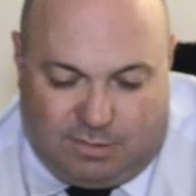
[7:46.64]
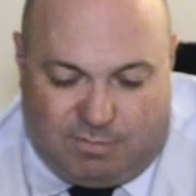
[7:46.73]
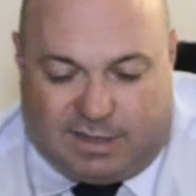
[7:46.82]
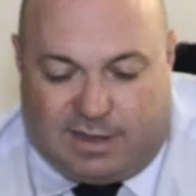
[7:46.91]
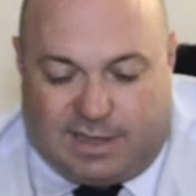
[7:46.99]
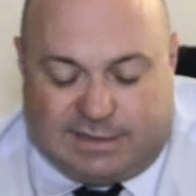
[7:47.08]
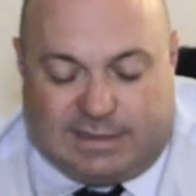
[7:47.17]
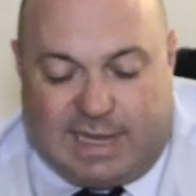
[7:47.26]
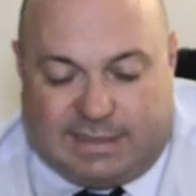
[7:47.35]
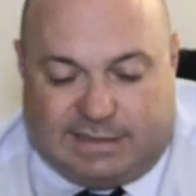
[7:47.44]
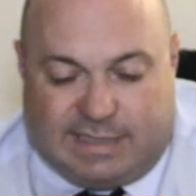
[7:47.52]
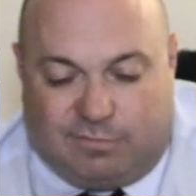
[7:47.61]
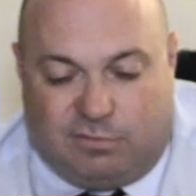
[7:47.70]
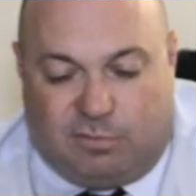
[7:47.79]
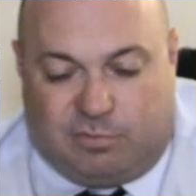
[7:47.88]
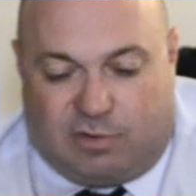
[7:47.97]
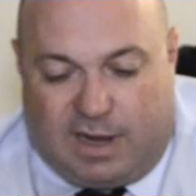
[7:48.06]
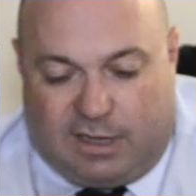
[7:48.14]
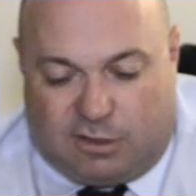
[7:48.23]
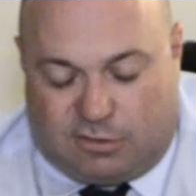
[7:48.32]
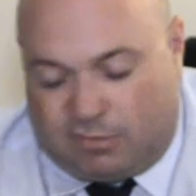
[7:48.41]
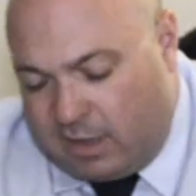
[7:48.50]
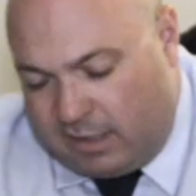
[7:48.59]
My cousin has several prior
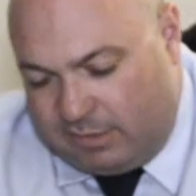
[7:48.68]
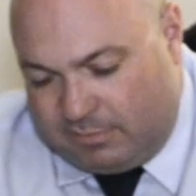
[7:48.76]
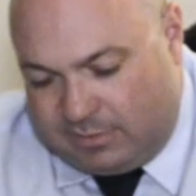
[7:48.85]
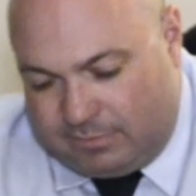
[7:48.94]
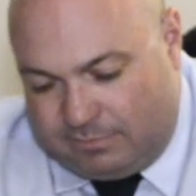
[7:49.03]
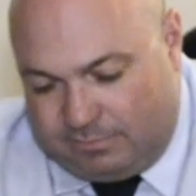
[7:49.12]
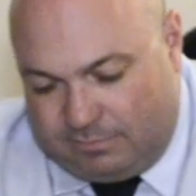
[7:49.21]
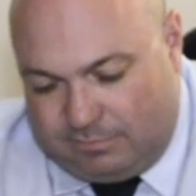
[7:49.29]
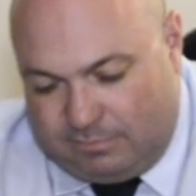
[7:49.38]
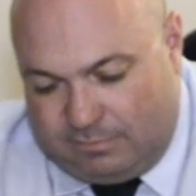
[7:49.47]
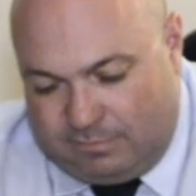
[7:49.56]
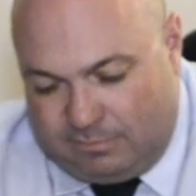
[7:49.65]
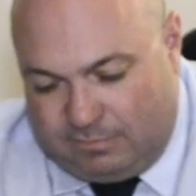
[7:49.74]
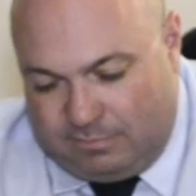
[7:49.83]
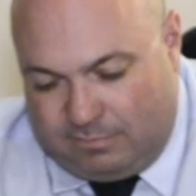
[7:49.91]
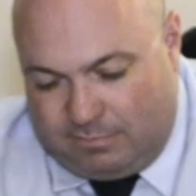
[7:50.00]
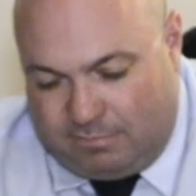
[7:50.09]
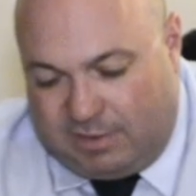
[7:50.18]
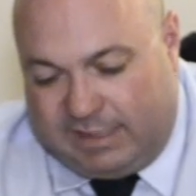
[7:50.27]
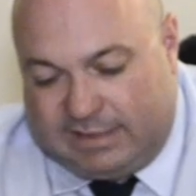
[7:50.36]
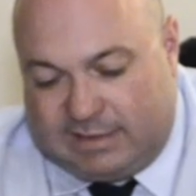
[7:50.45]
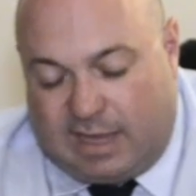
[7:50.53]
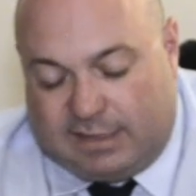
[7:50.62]
crimes, but
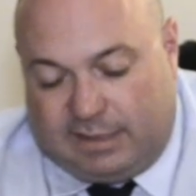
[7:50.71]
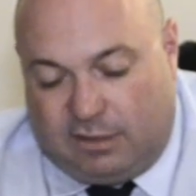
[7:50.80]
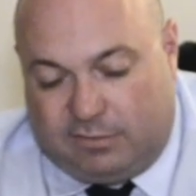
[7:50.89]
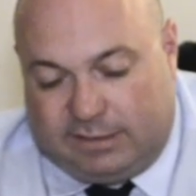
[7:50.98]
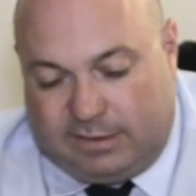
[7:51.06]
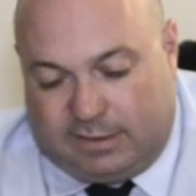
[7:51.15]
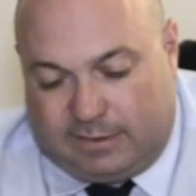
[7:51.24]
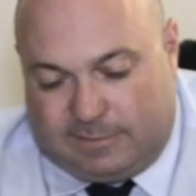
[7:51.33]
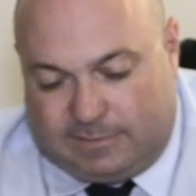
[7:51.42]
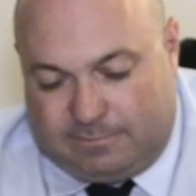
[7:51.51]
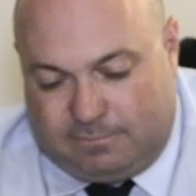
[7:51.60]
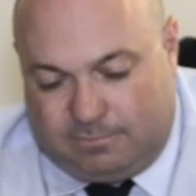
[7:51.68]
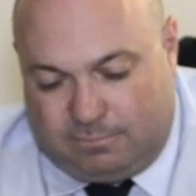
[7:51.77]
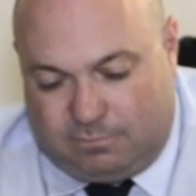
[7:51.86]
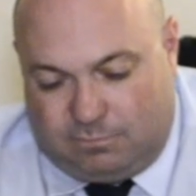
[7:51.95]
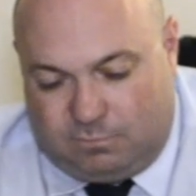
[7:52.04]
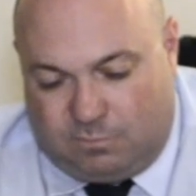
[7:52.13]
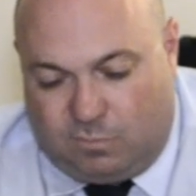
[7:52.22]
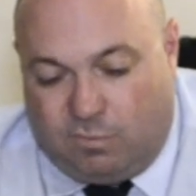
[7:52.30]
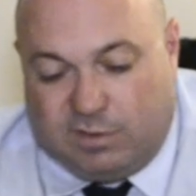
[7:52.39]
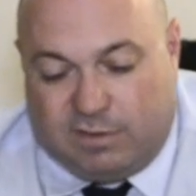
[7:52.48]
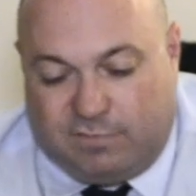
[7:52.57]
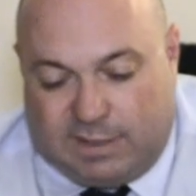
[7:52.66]
he's not guilty of this.
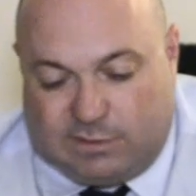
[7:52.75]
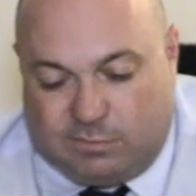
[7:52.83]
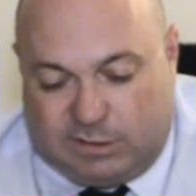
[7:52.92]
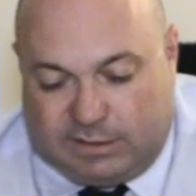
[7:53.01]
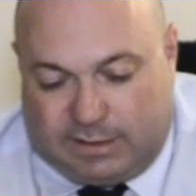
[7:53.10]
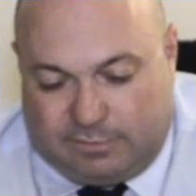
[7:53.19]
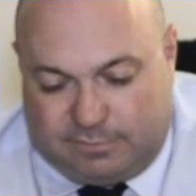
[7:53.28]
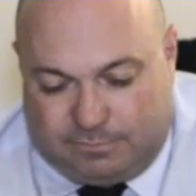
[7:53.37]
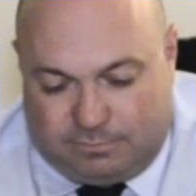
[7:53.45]
What advice would you give?